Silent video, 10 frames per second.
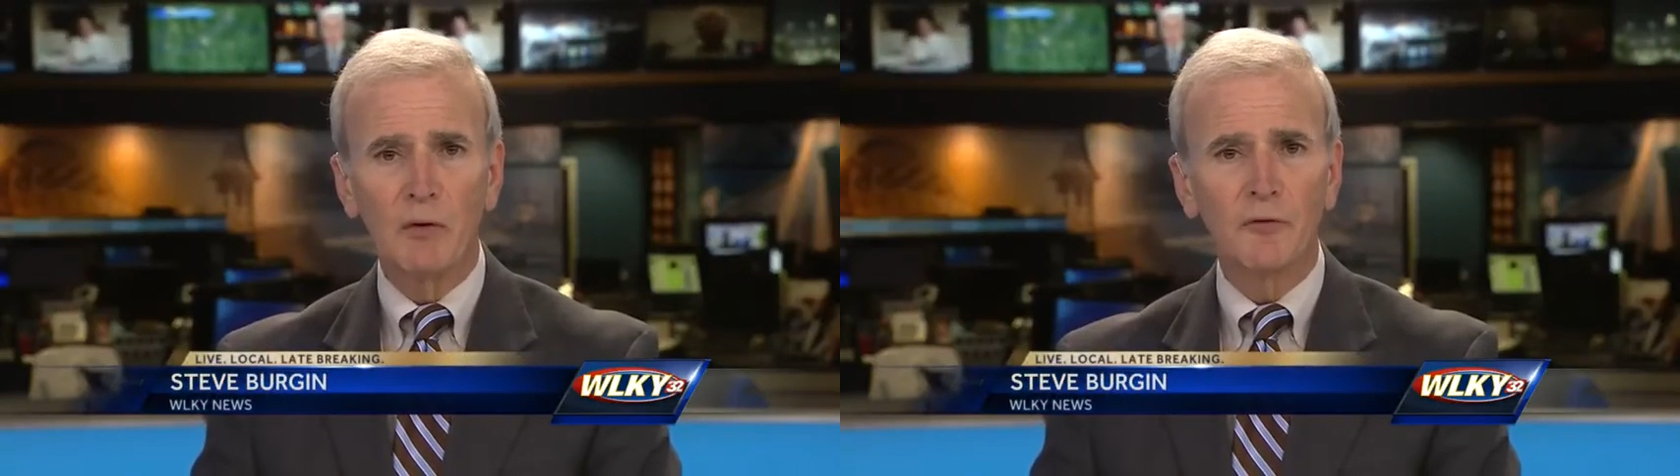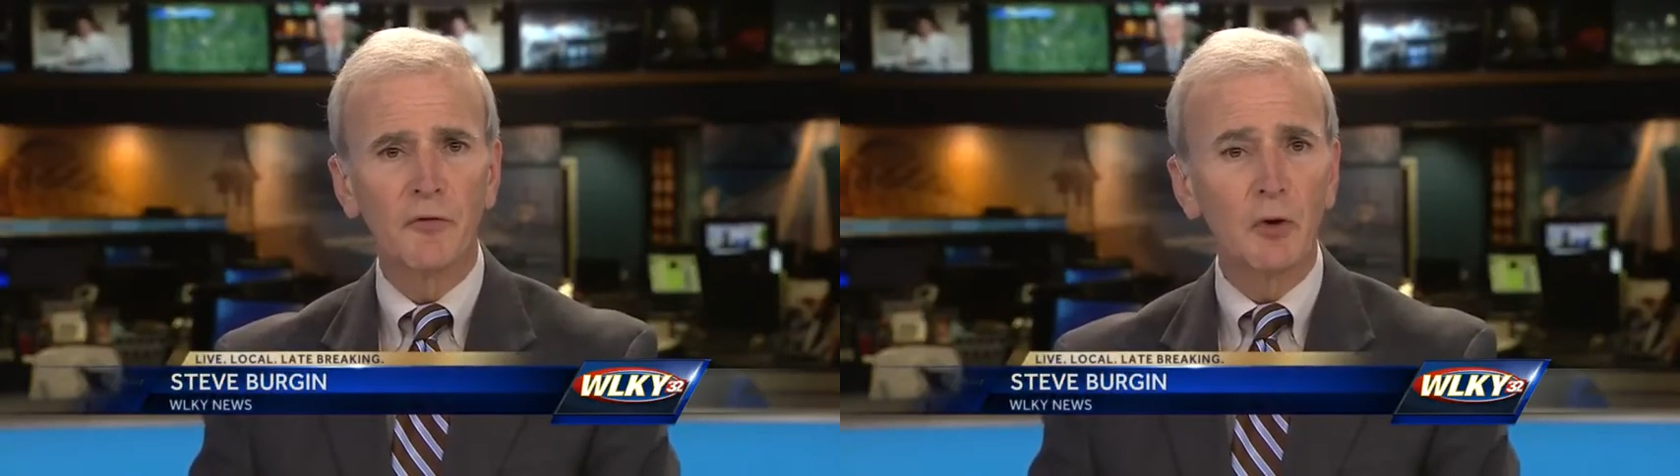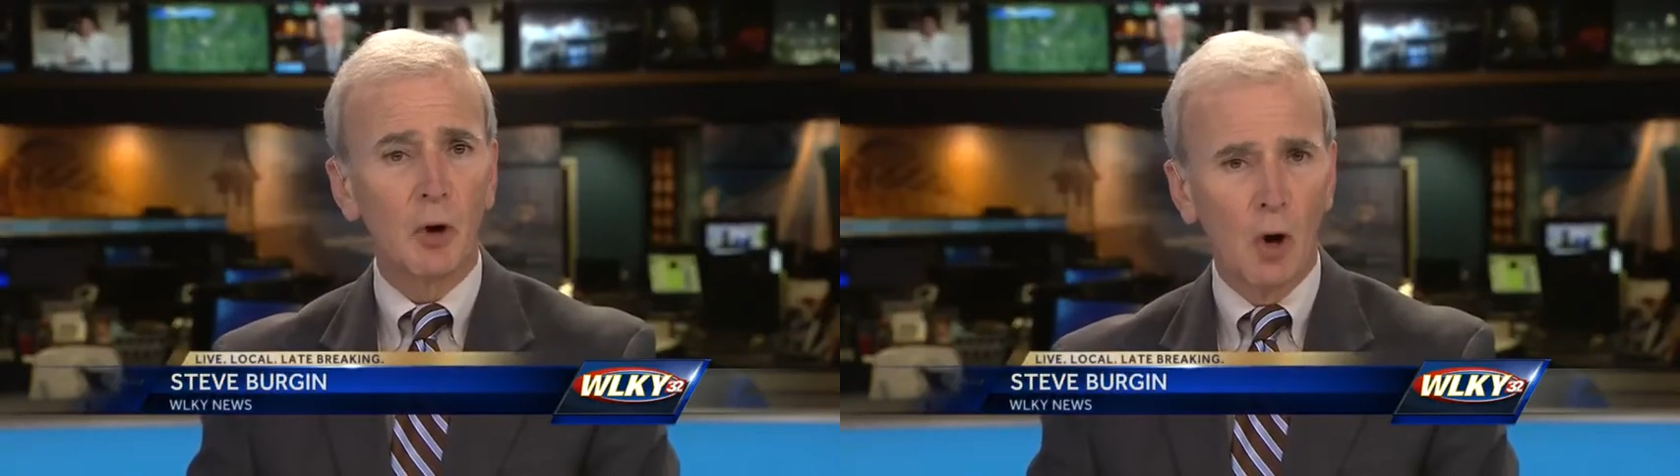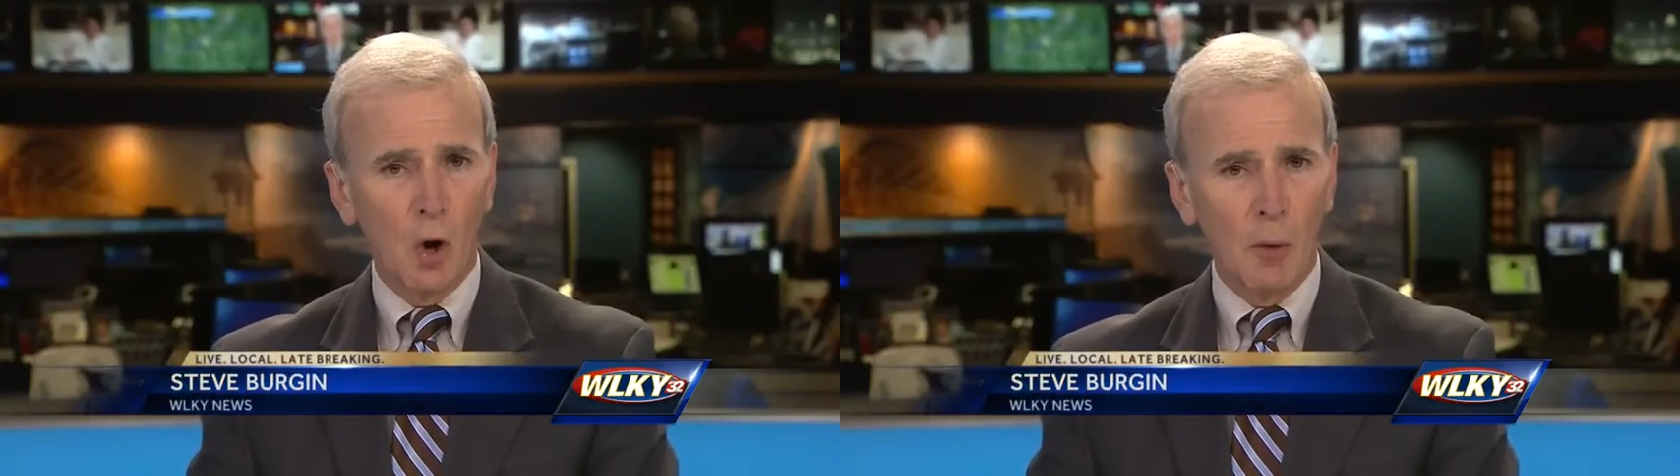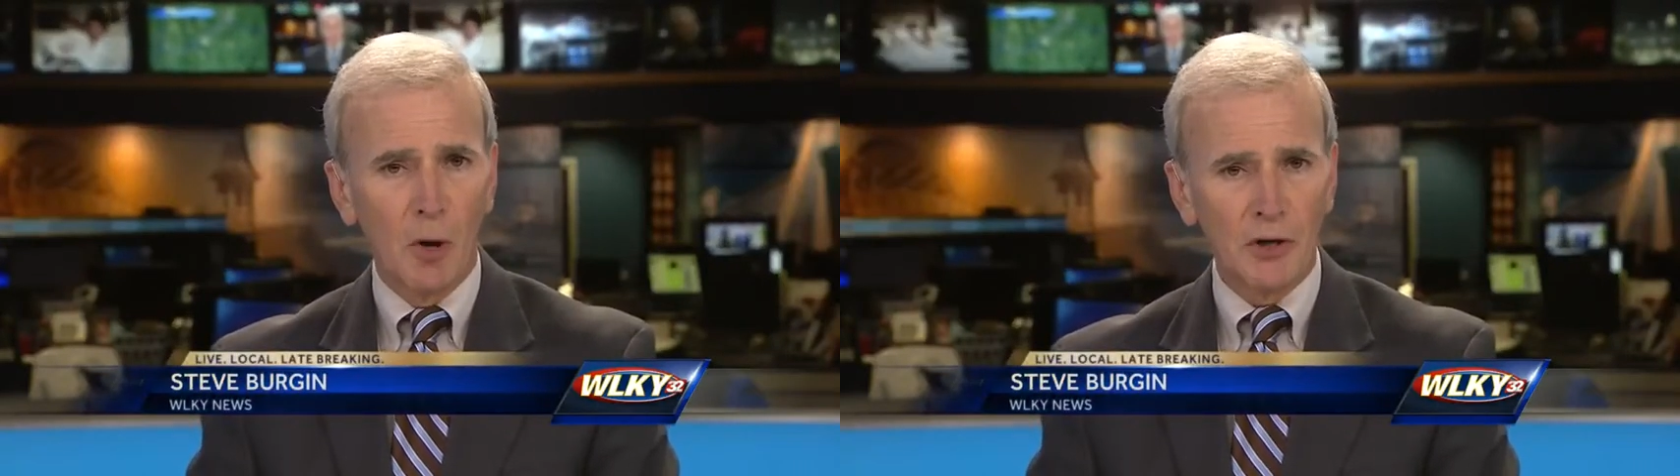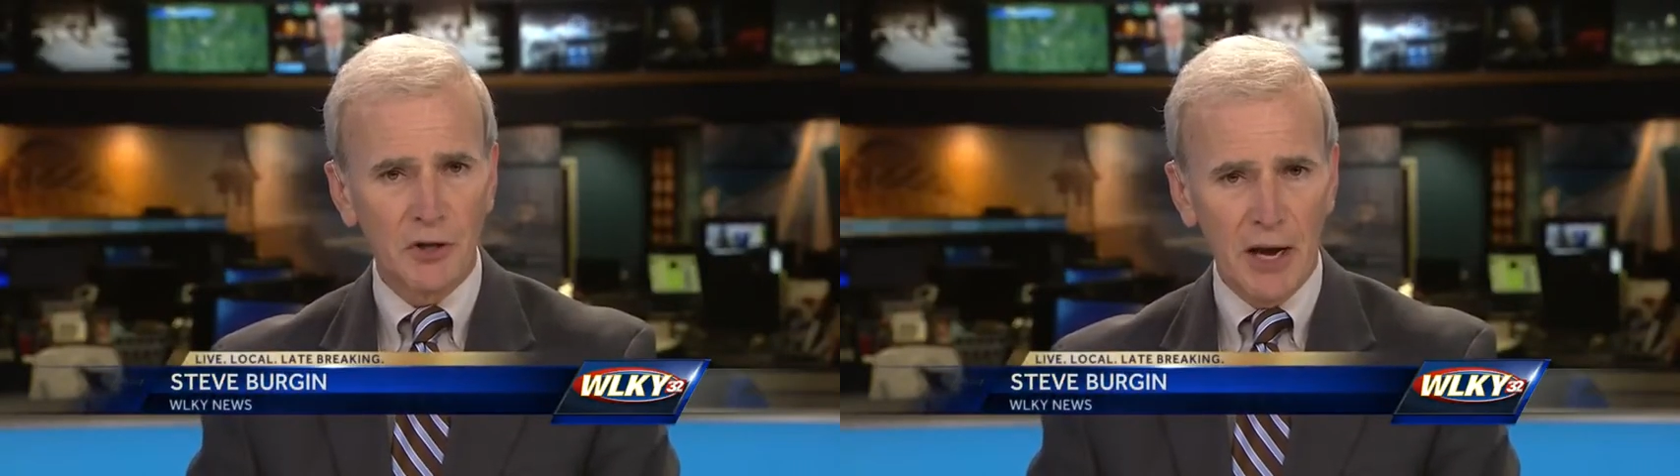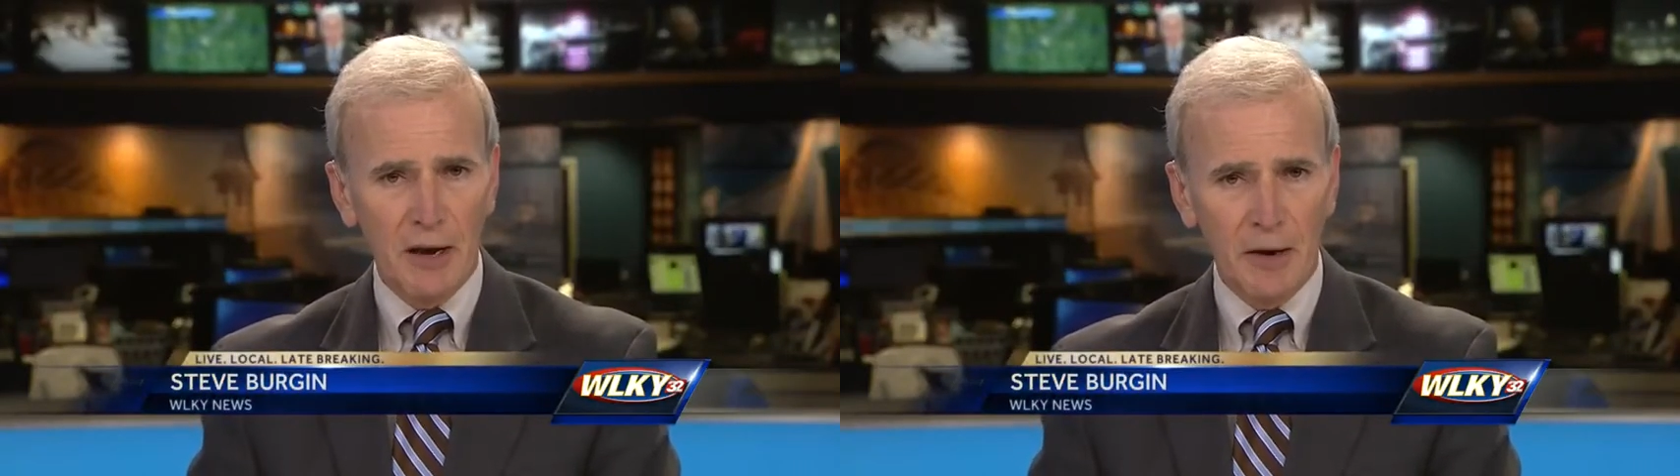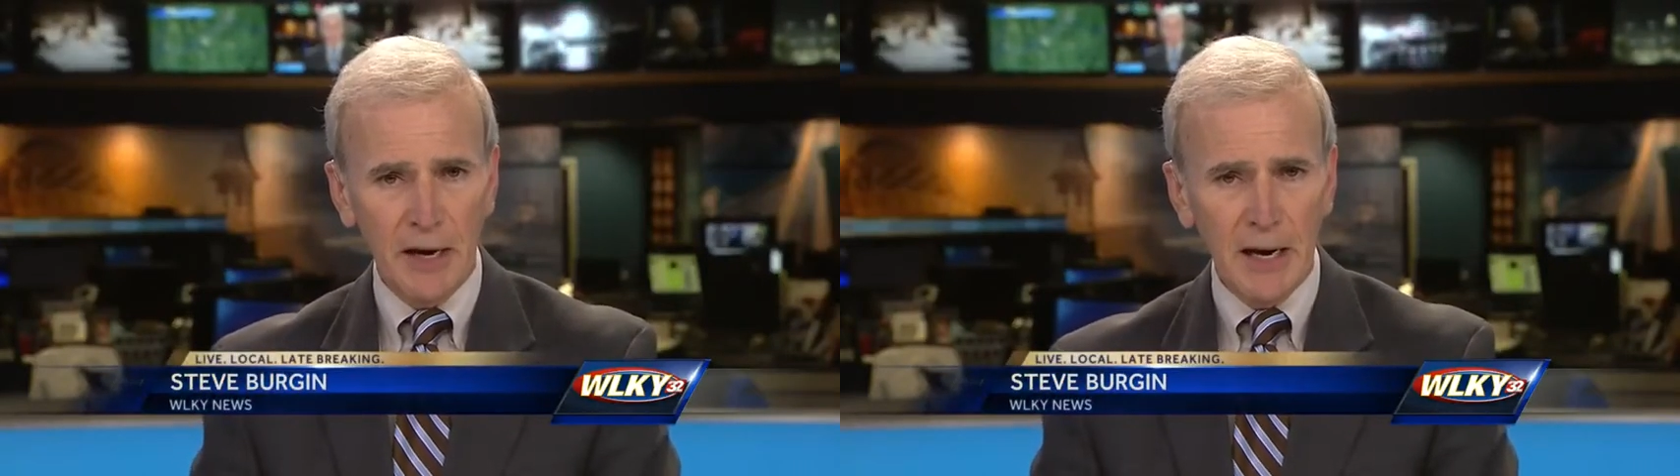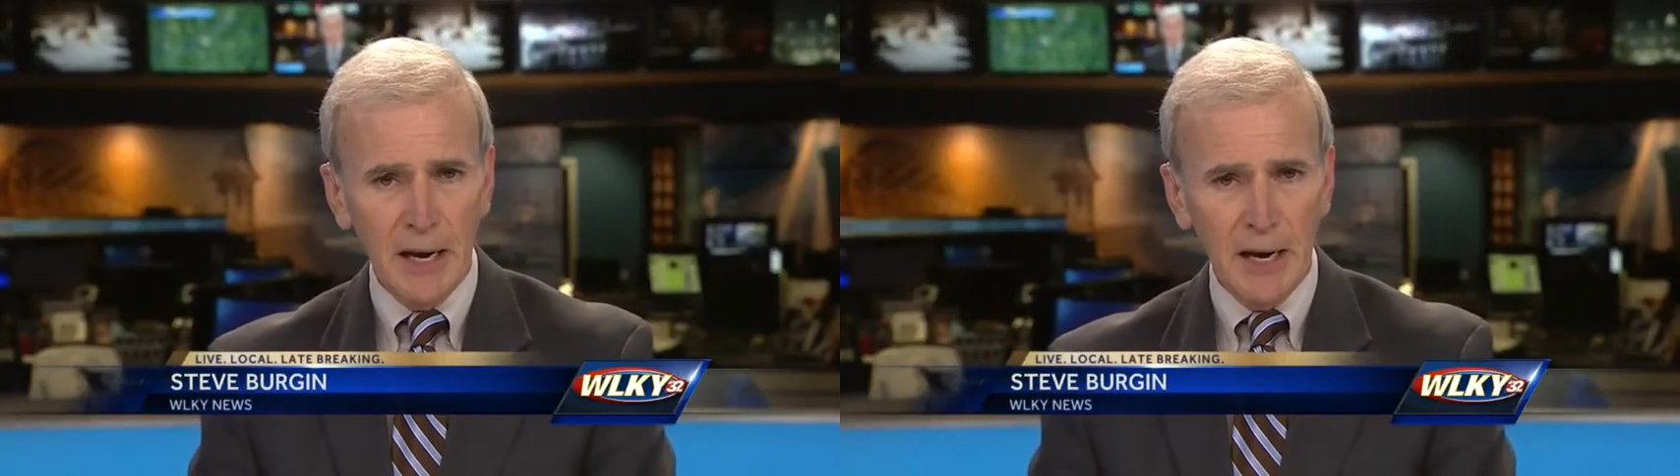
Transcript: funeral home on Saturday.